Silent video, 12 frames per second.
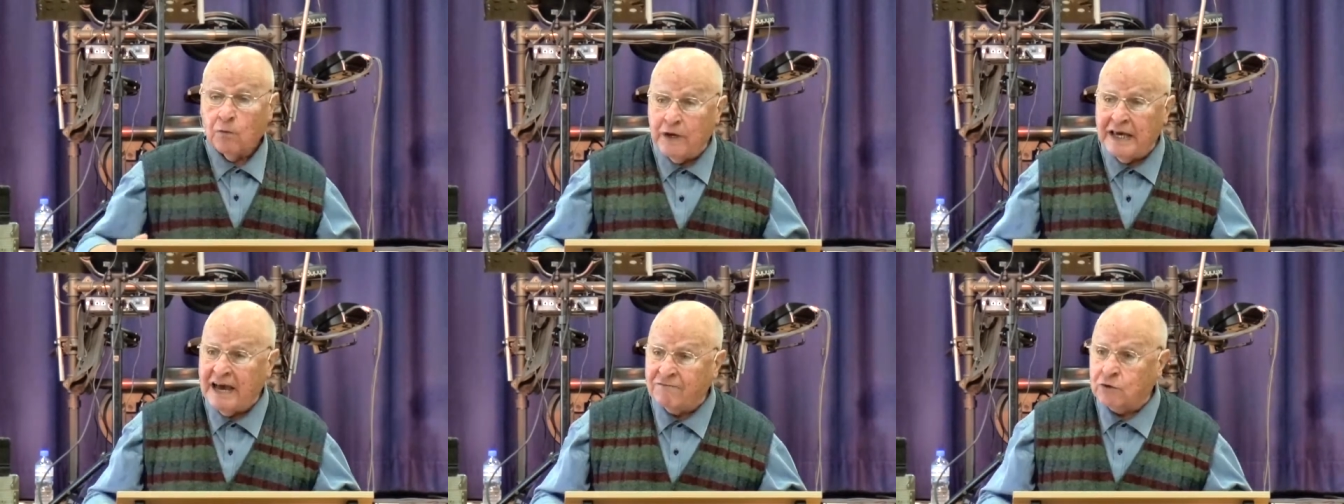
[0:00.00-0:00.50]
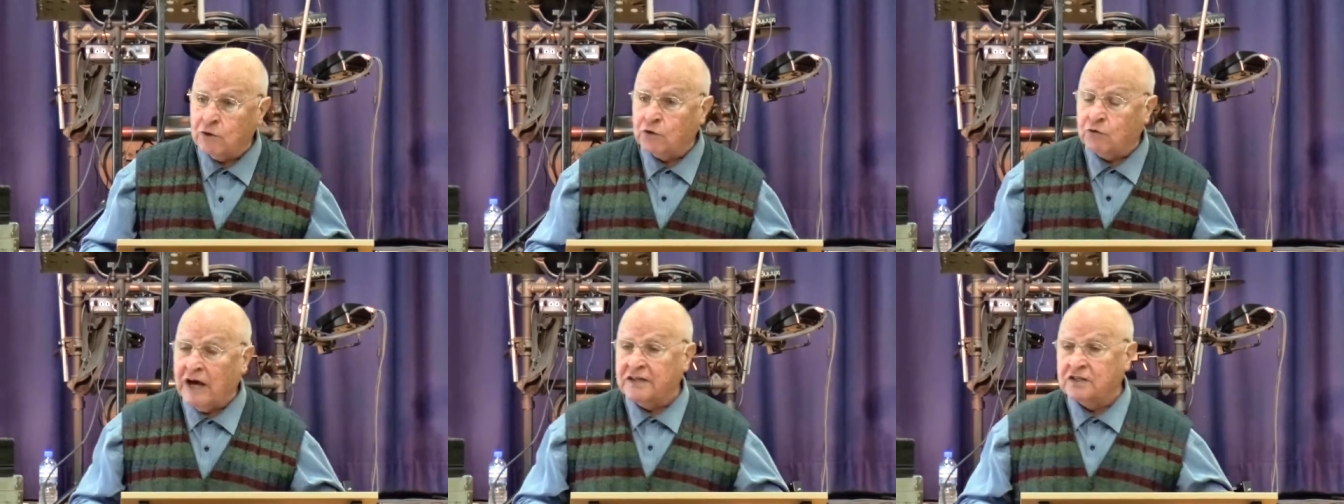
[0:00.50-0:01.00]
We have to
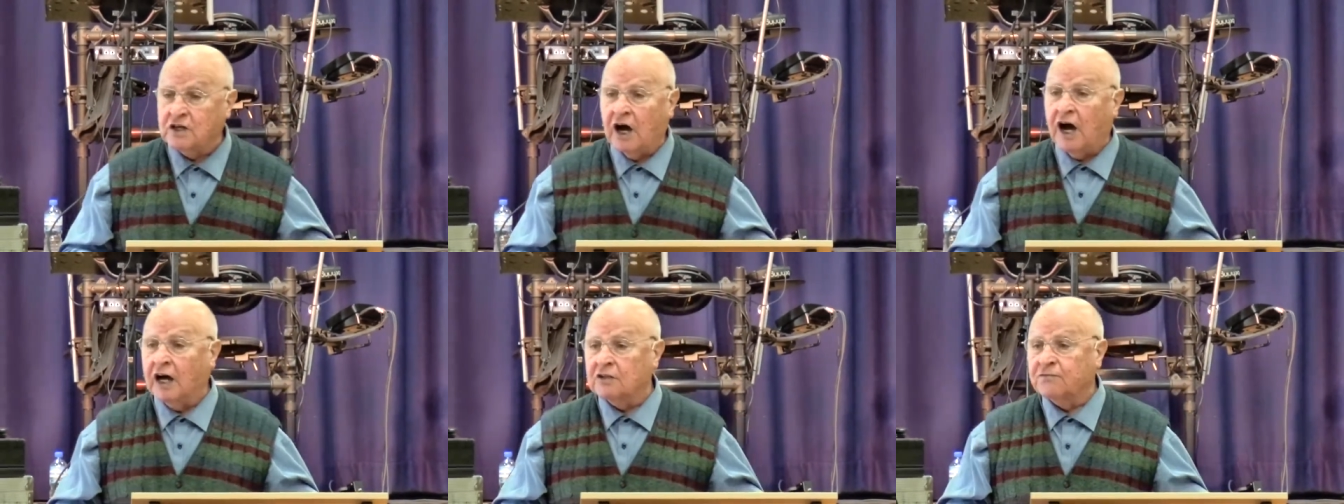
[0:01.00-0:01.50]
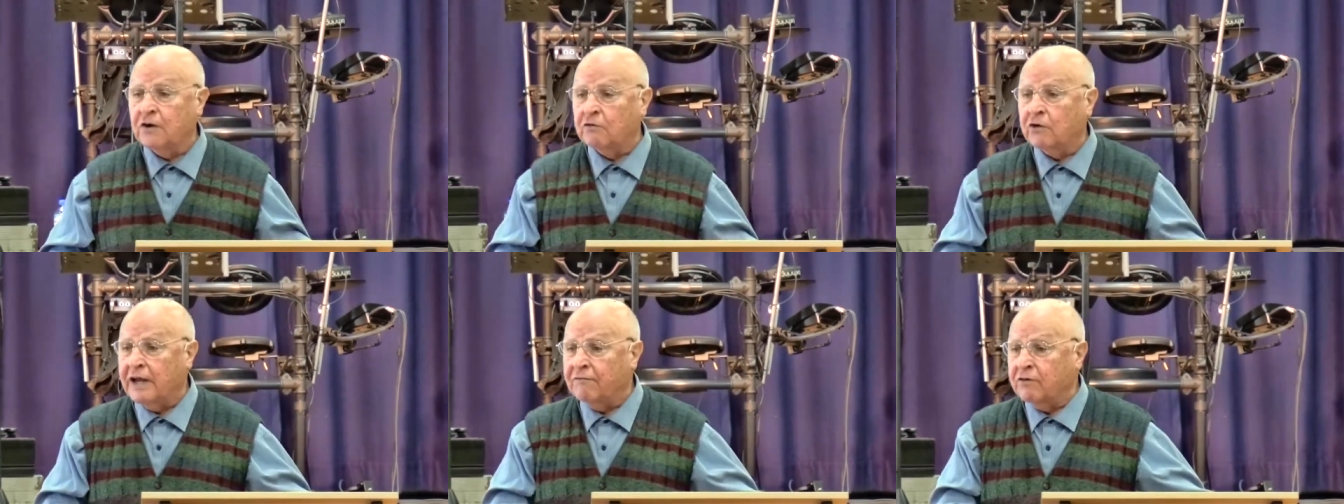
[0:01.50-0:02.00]
trust God
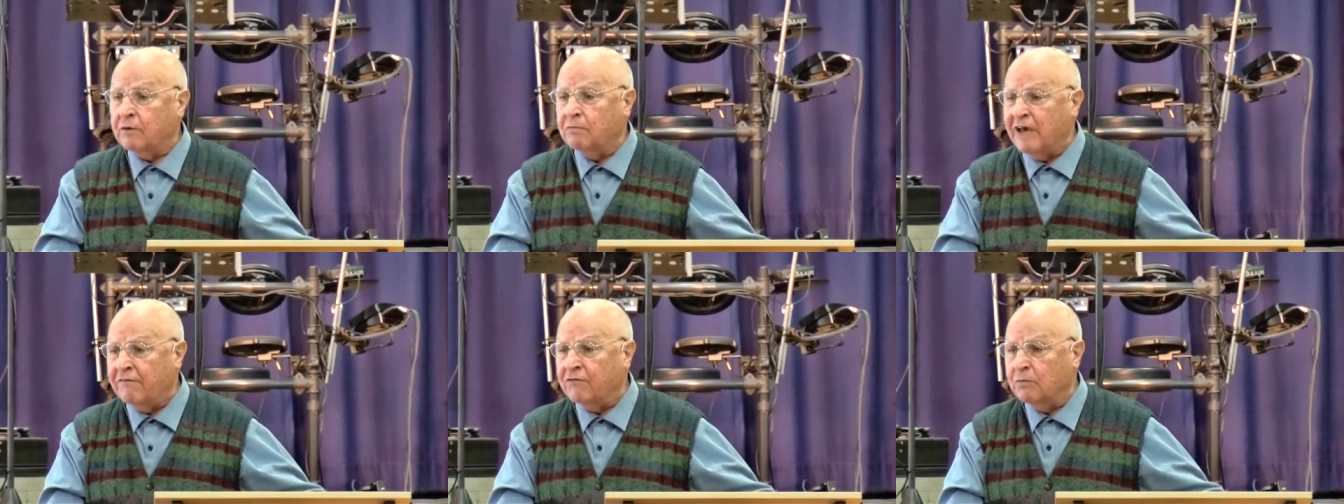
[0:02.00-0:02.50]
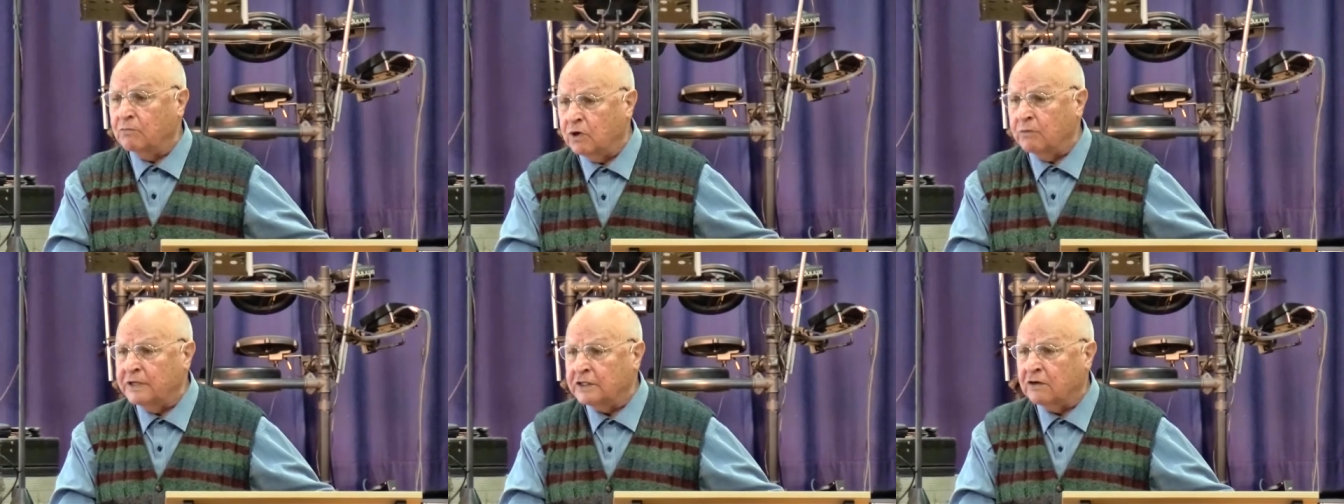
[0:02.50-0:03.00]
for every every
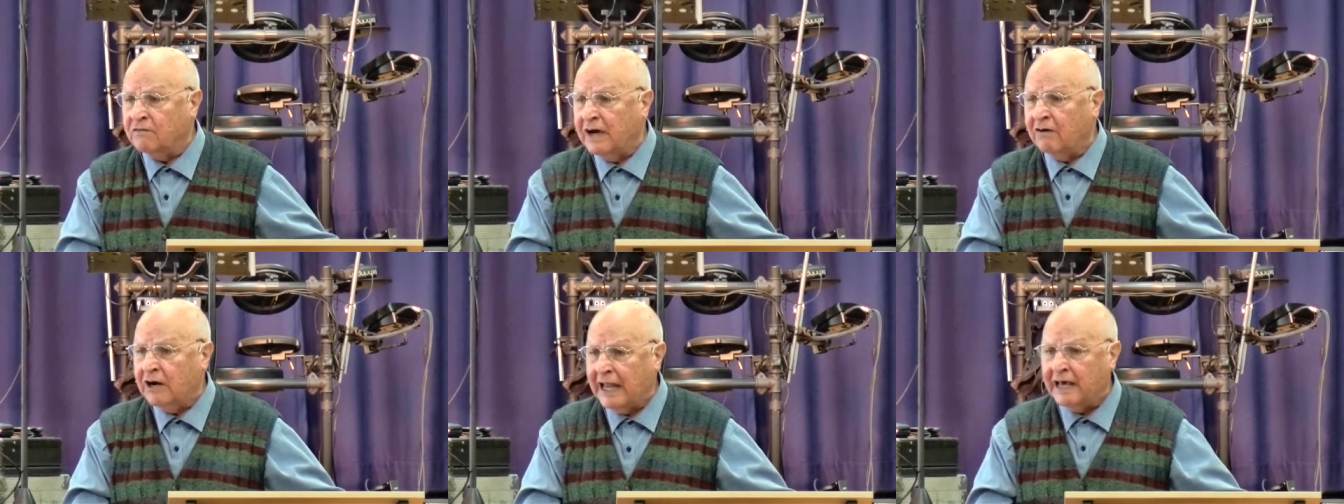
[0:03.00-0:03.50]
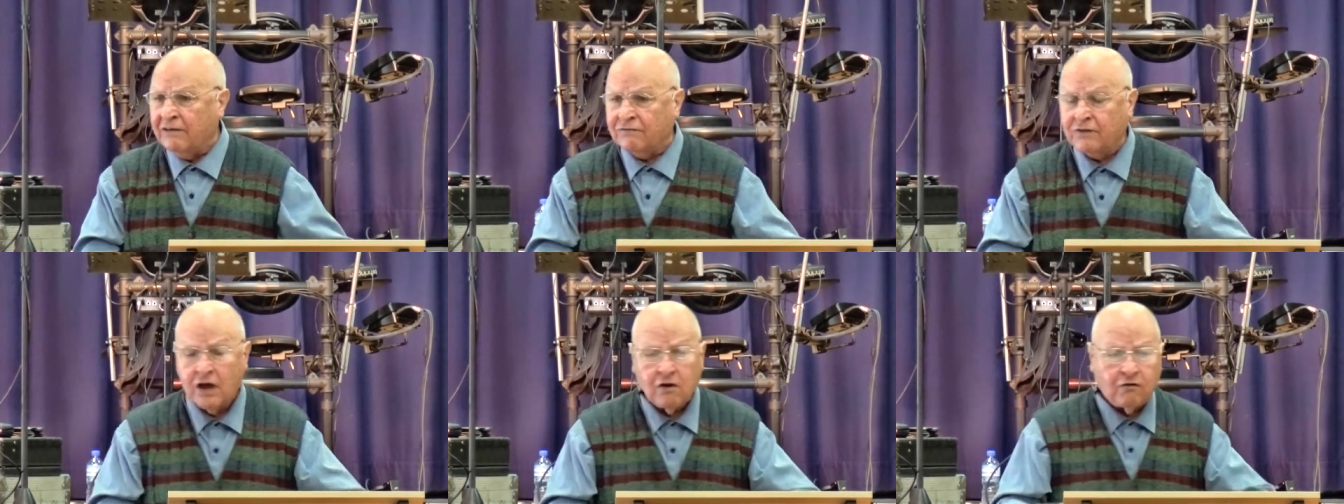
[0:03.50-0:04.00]
moment of our
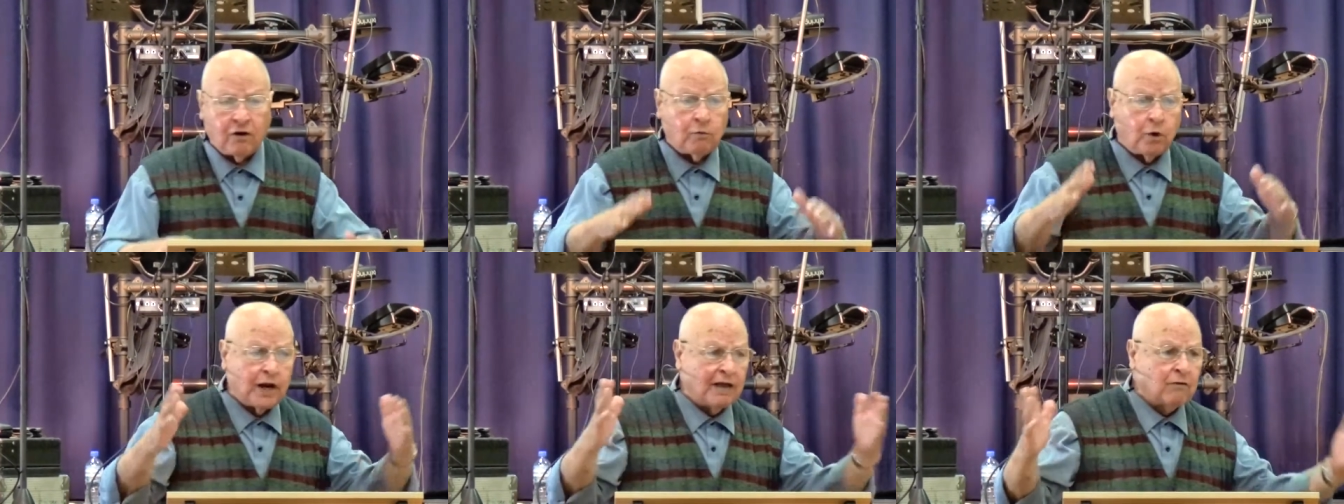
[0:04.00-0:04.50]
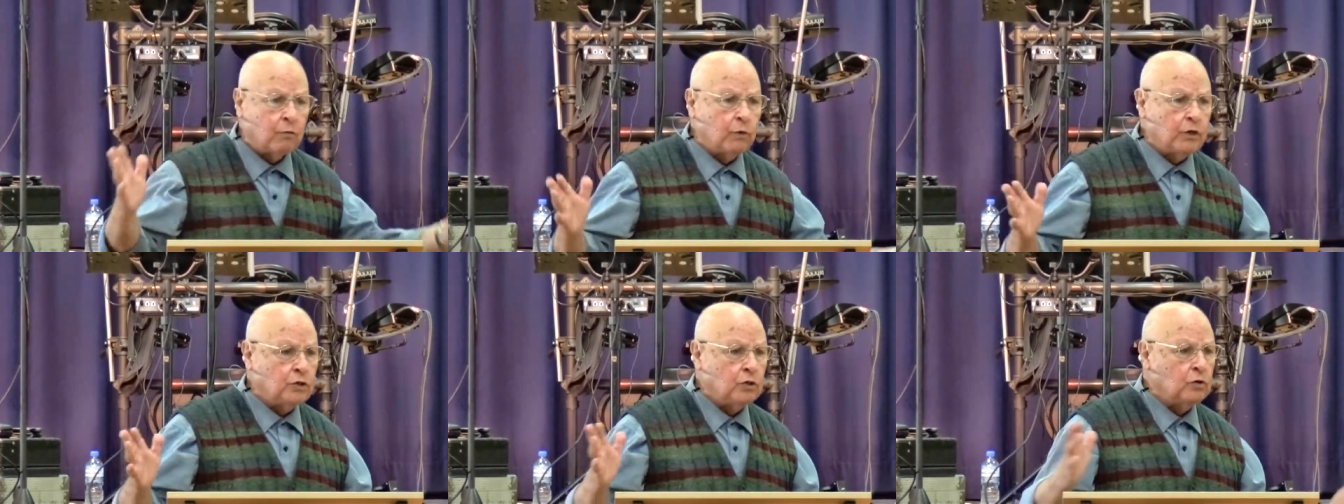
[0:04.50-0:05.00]
life, for whatever
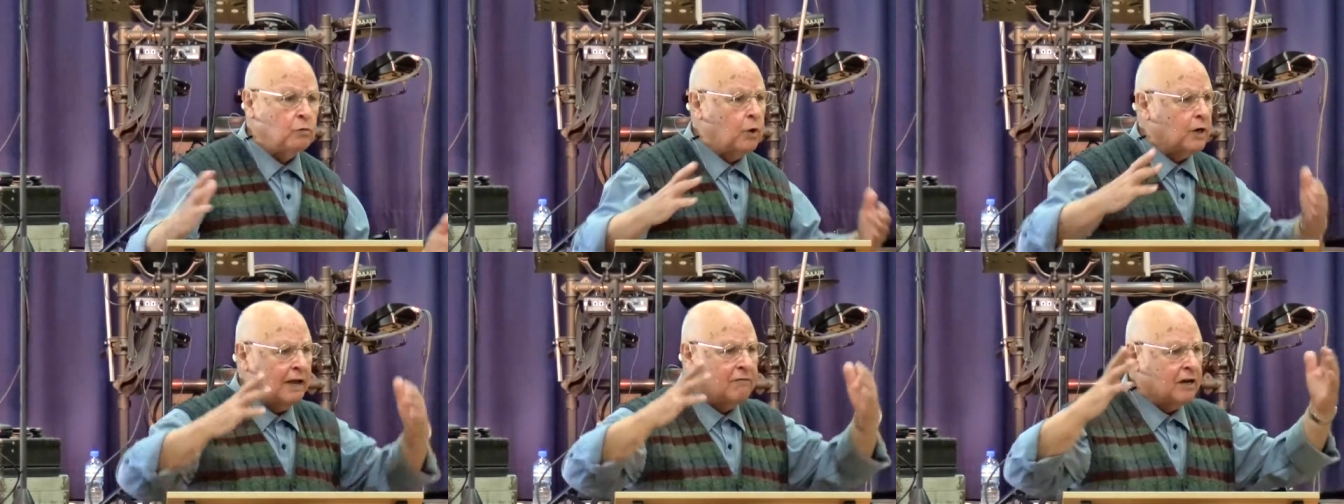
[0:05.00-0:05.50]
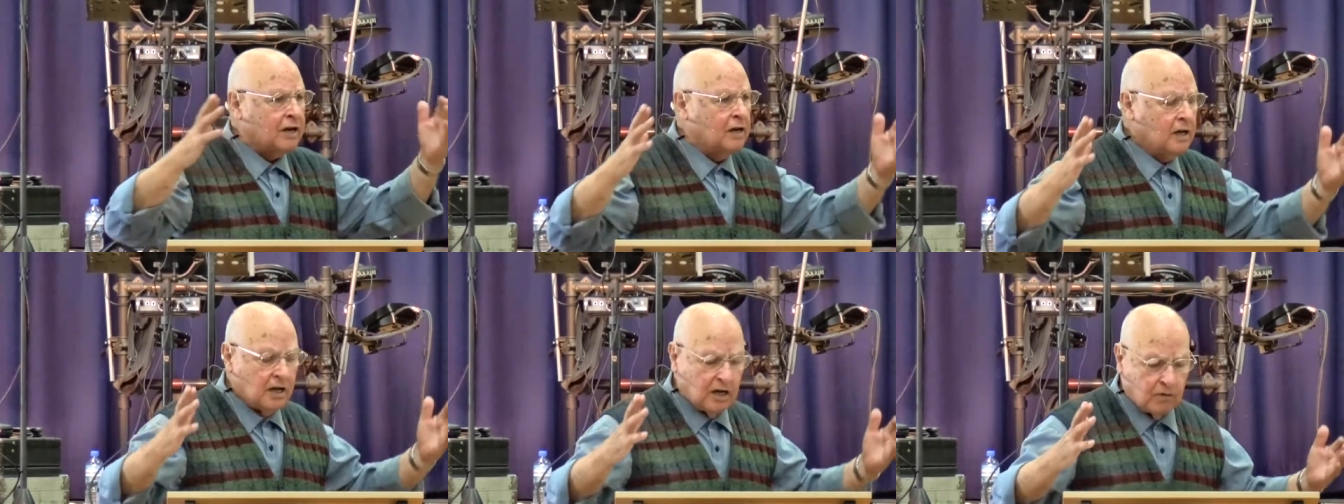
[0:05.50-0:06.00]
we do, whatever
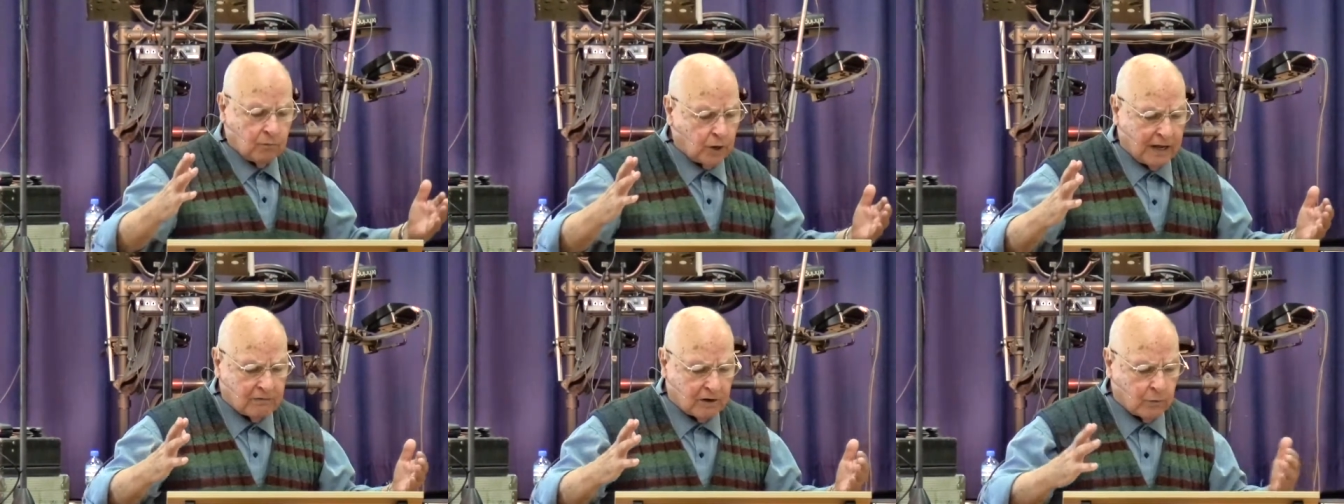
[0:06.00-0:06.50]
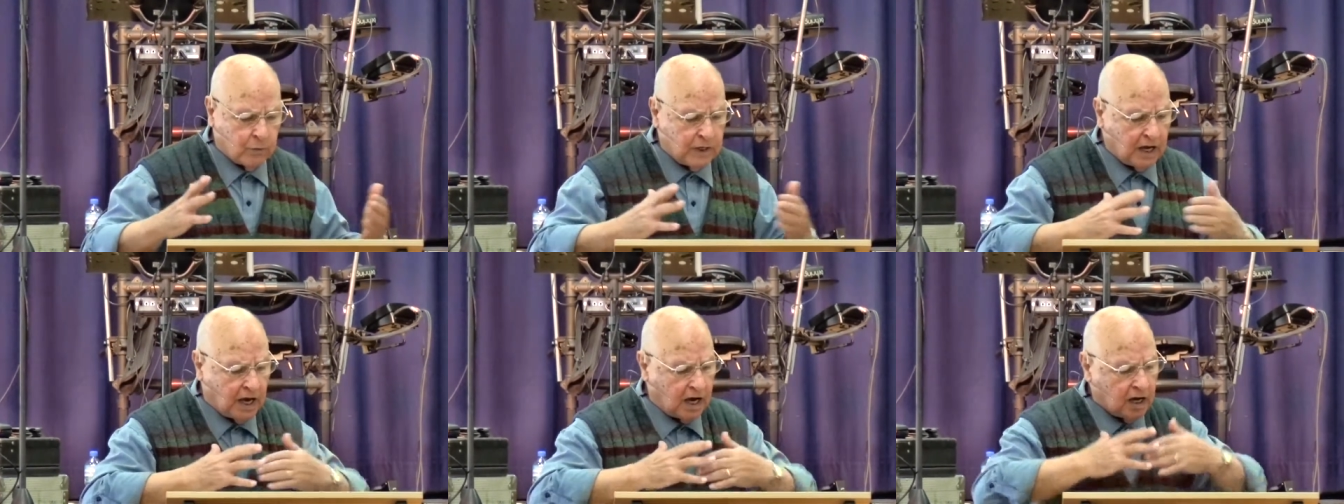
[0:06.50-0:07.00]
uh, whatever
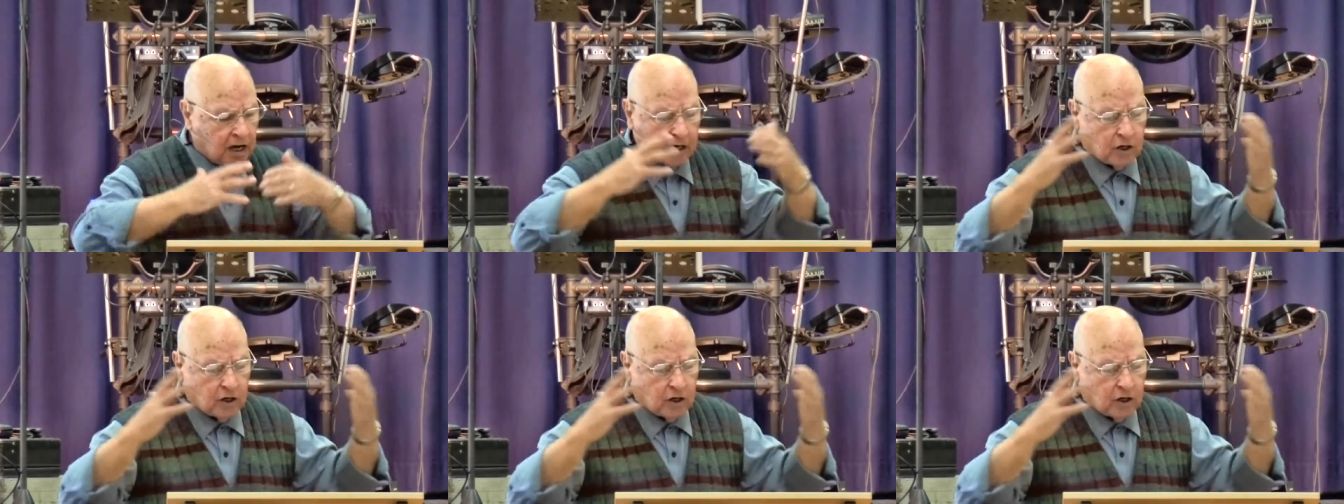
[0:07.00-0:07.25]
we are